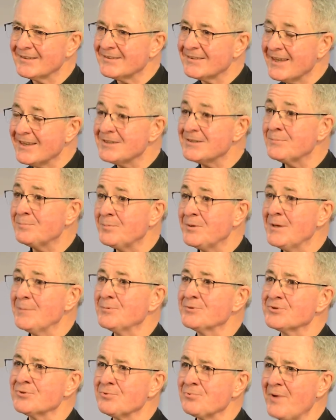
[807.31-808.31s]
getting
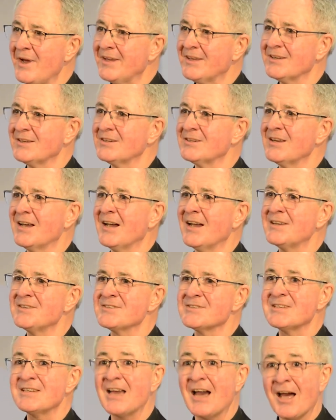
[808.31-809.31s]
people to
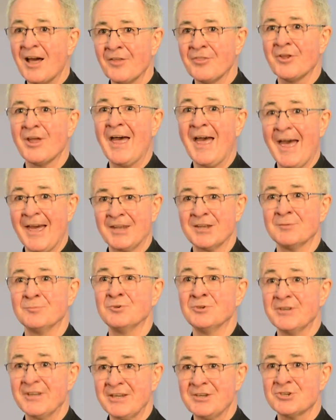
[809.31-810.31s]
recognize the other
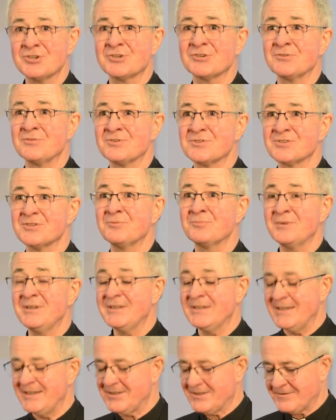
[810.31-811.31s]
animal issues that we
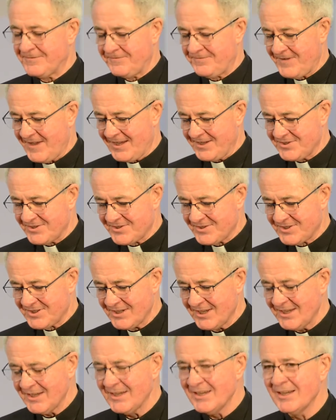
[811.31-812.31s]
need to face.
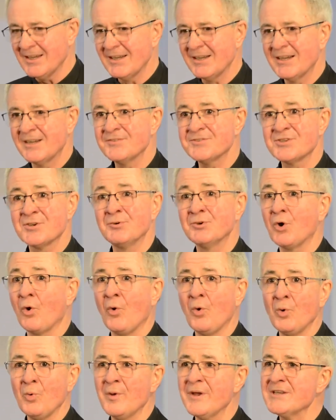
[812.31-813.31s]
And so it
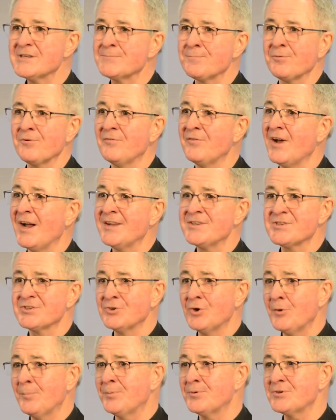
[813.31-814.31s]
always provides
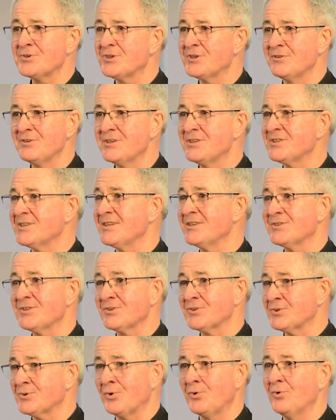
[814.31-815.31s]
an opportunity
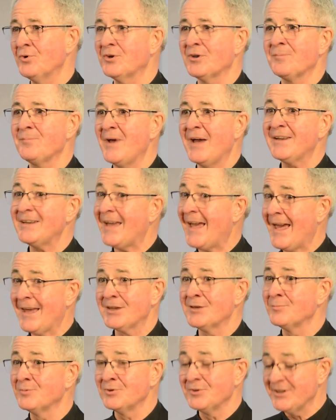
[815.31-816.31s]
to talk about
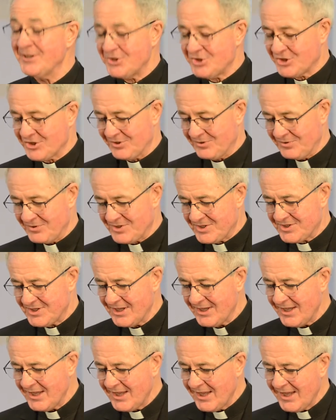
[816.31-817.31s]
animal issues
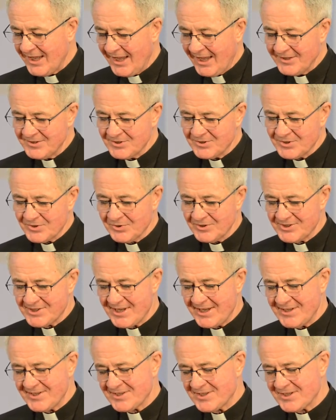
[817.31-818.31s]
and to
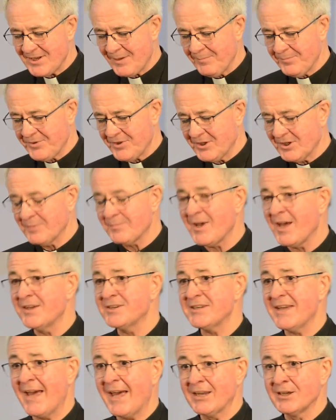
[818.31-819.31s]
say something
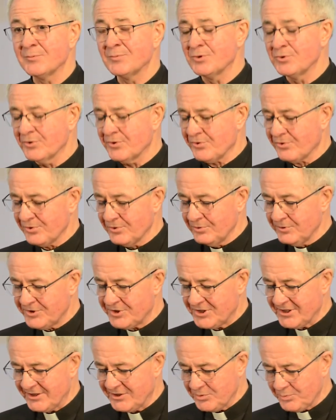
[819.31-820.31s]
about animal
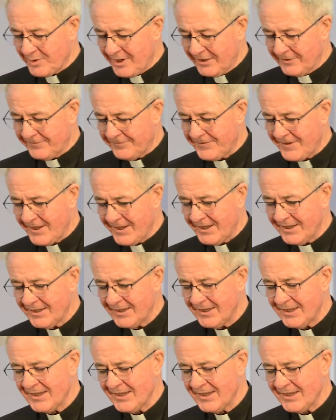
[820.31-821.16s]
cruelty and welfare,